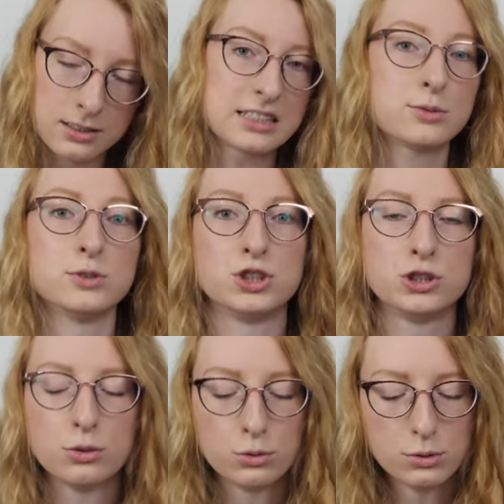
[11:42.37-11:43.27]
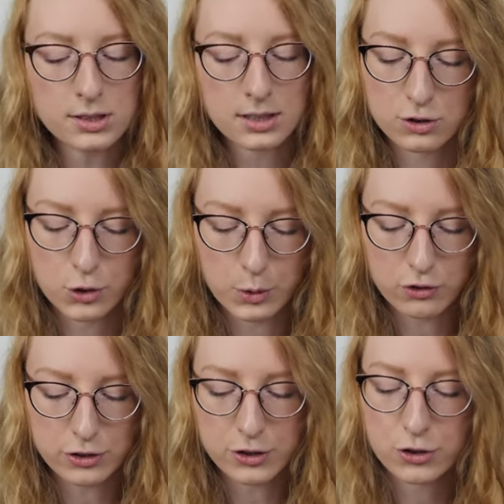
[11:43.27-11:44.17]
Next was shoes, two
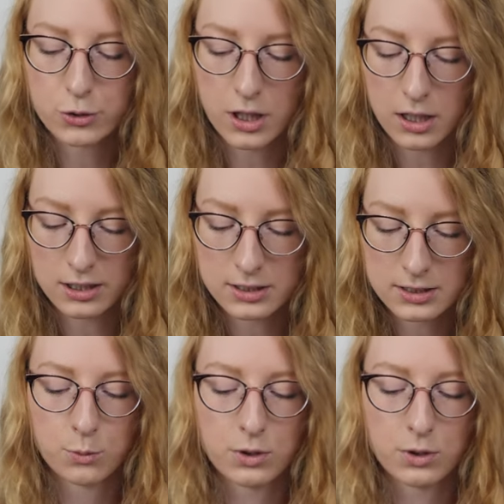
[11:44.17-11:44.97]
hundred two dollars,